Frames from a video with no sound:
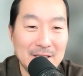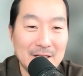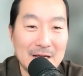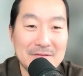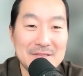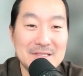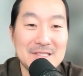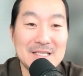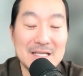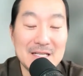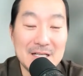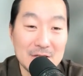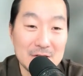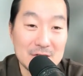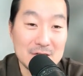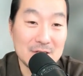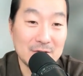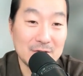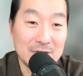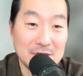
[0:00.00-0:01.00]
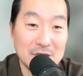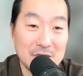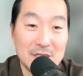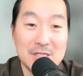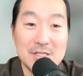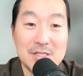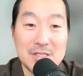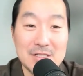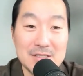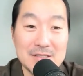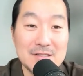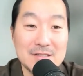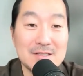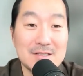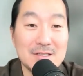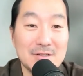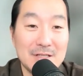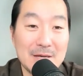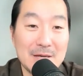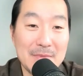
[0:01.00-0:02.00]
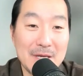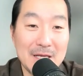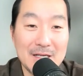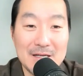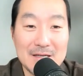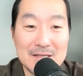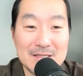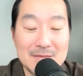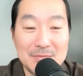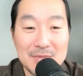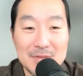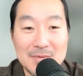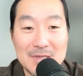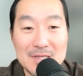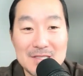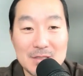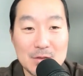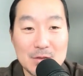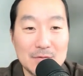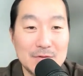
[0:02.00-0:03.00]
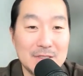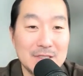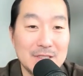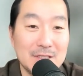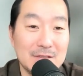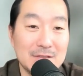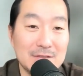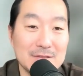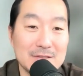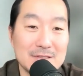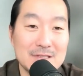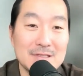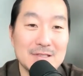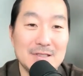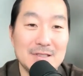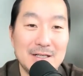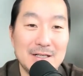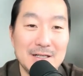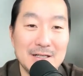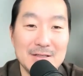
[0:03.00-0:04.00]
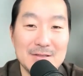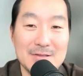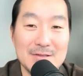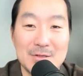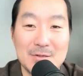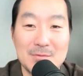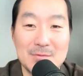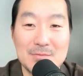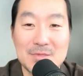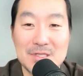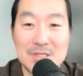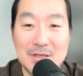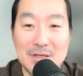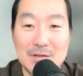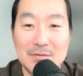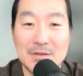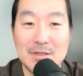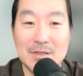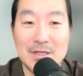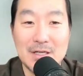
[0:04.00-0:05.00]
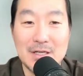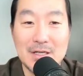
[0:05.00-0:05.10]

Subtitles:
I've seen also the changes that Meta has implemented over the years in terms of